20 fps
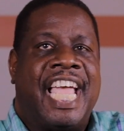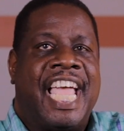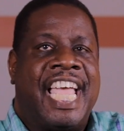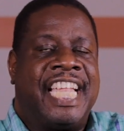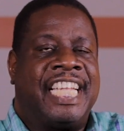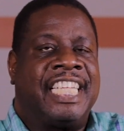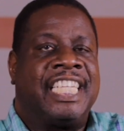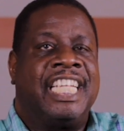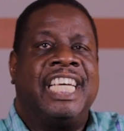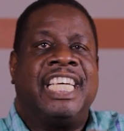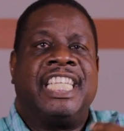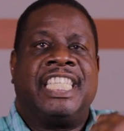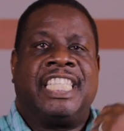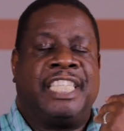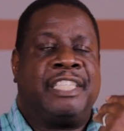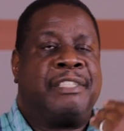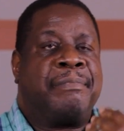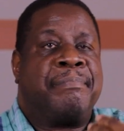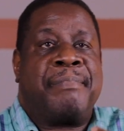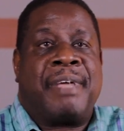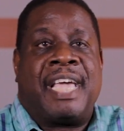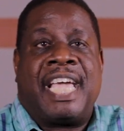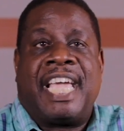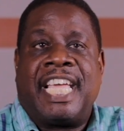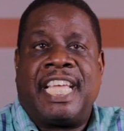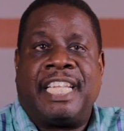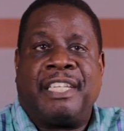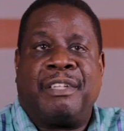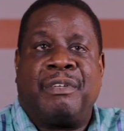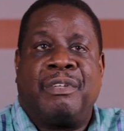and this
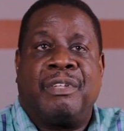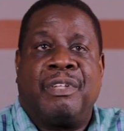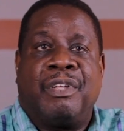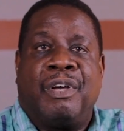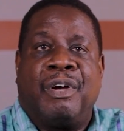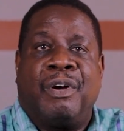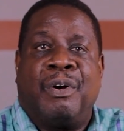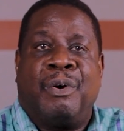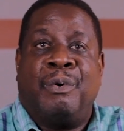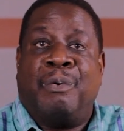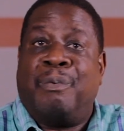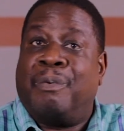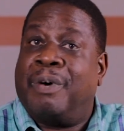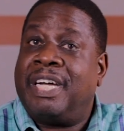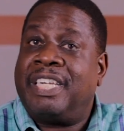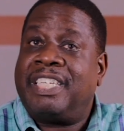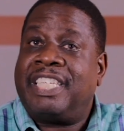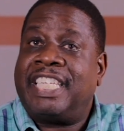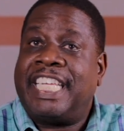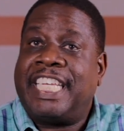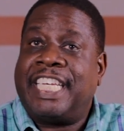man who was